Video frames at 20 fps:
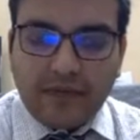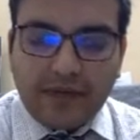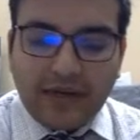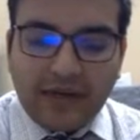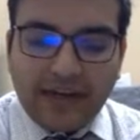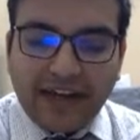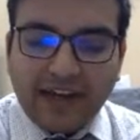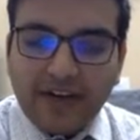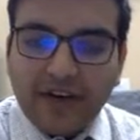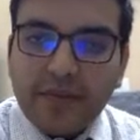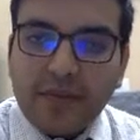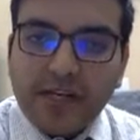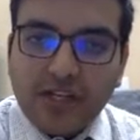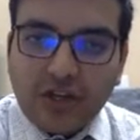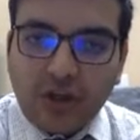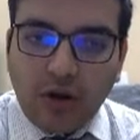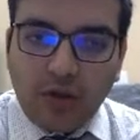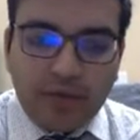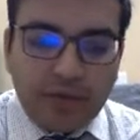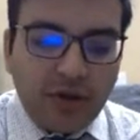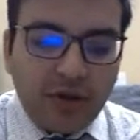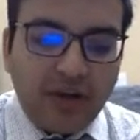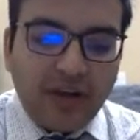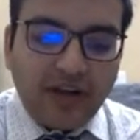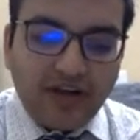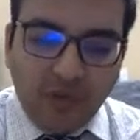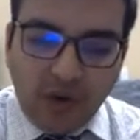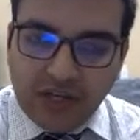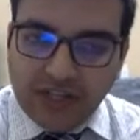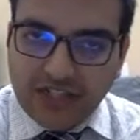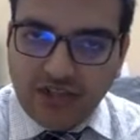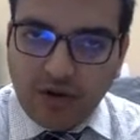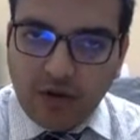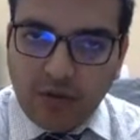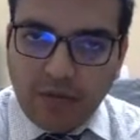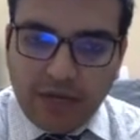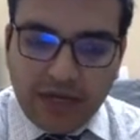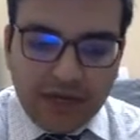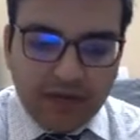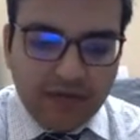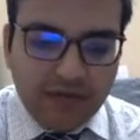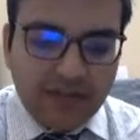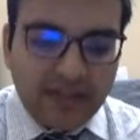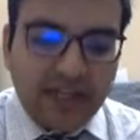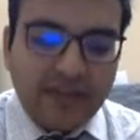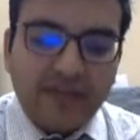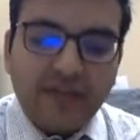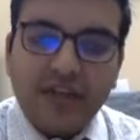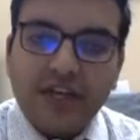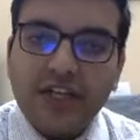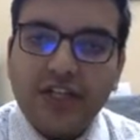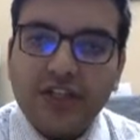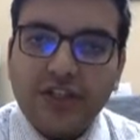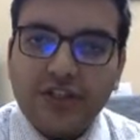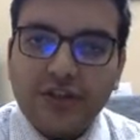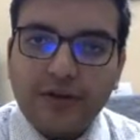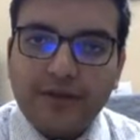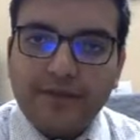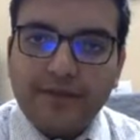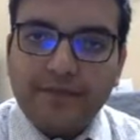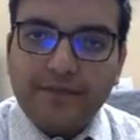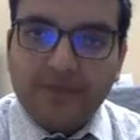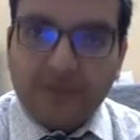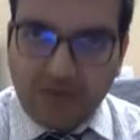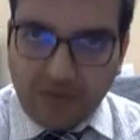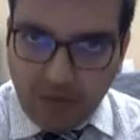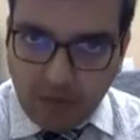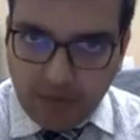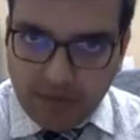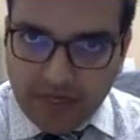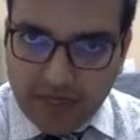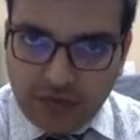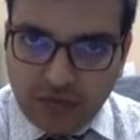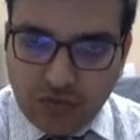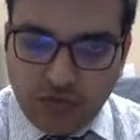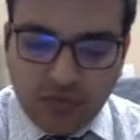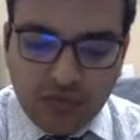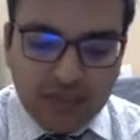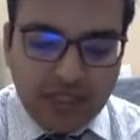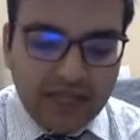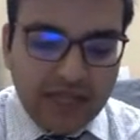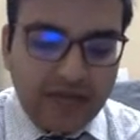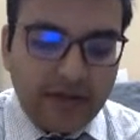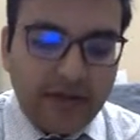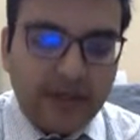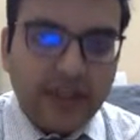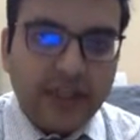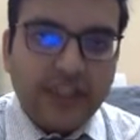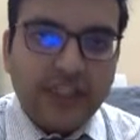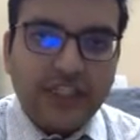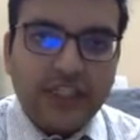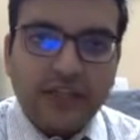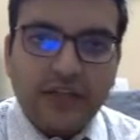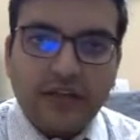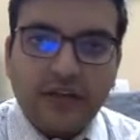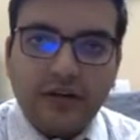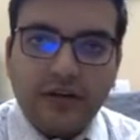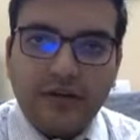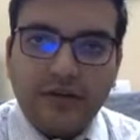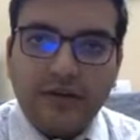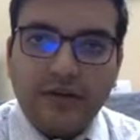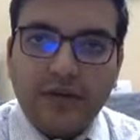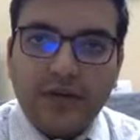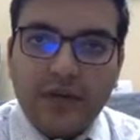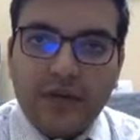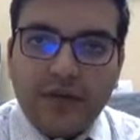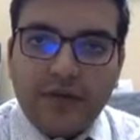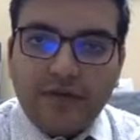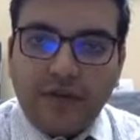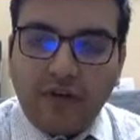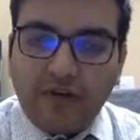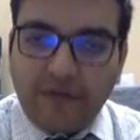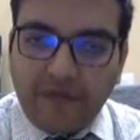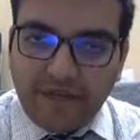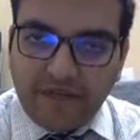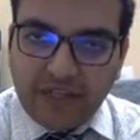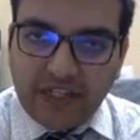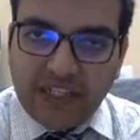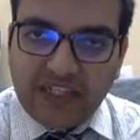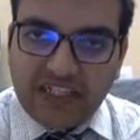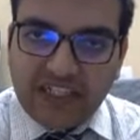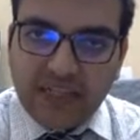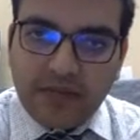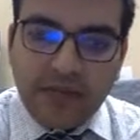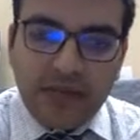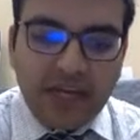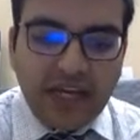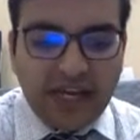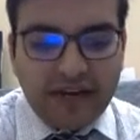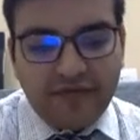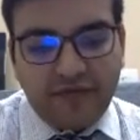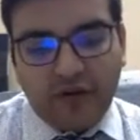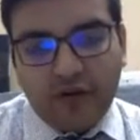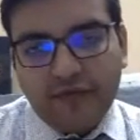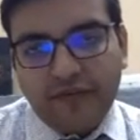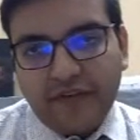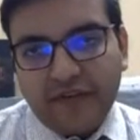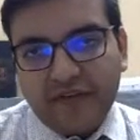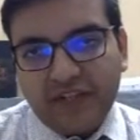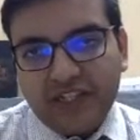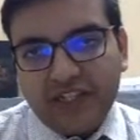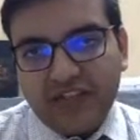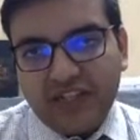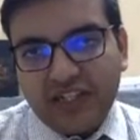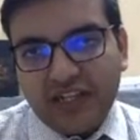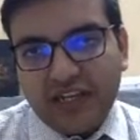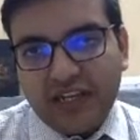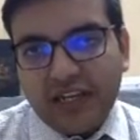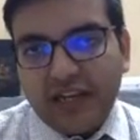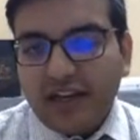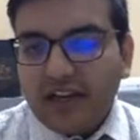agreement copy or invoice copy. Then there is form A2. Then there is form 15CB and form 15CA.